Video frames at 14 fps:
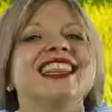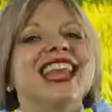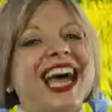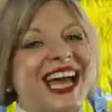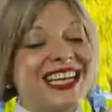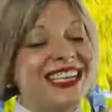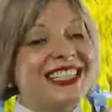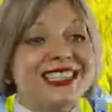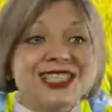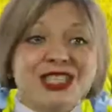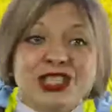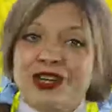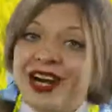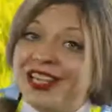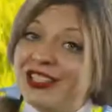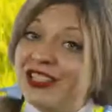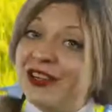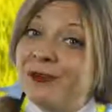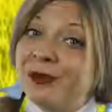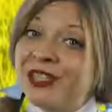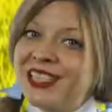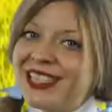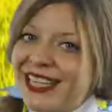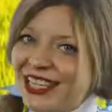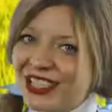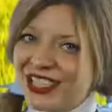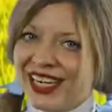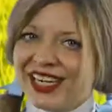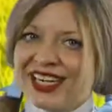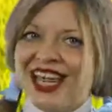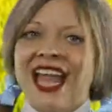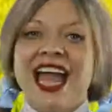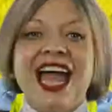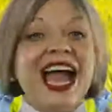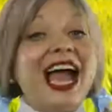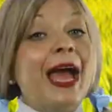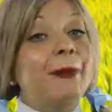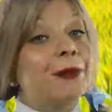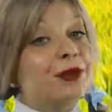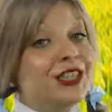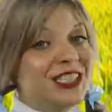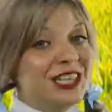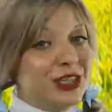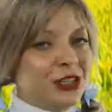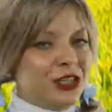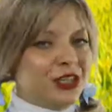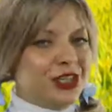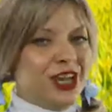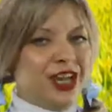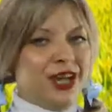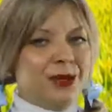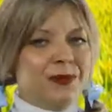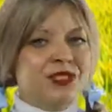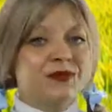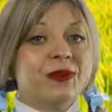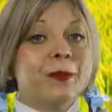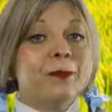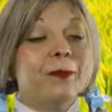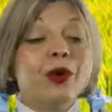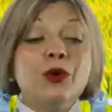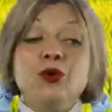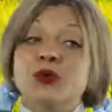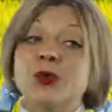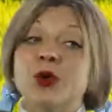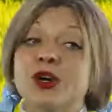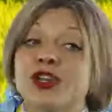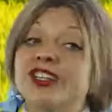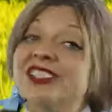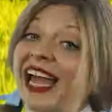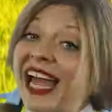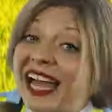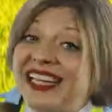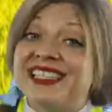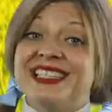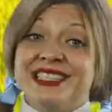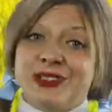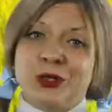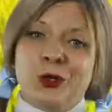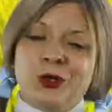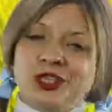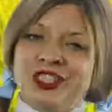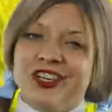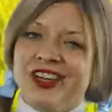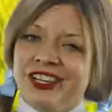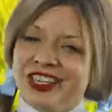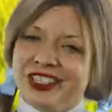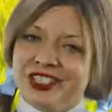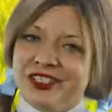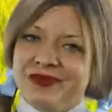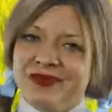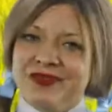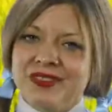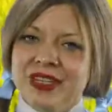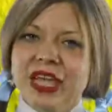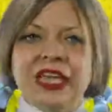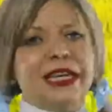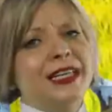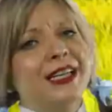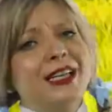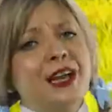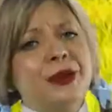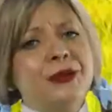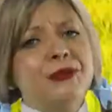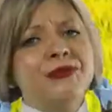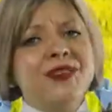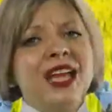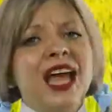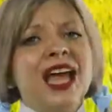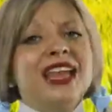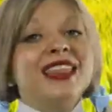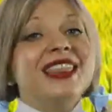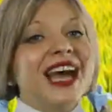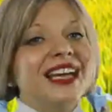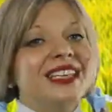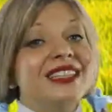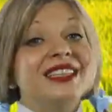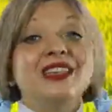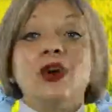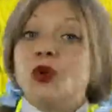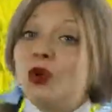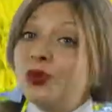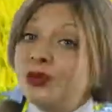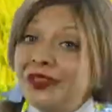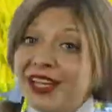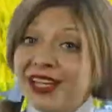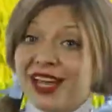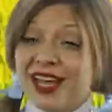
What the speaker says: That is the strategy of prediction, and prediction comes from both world and discourse knowledge. That isn't the only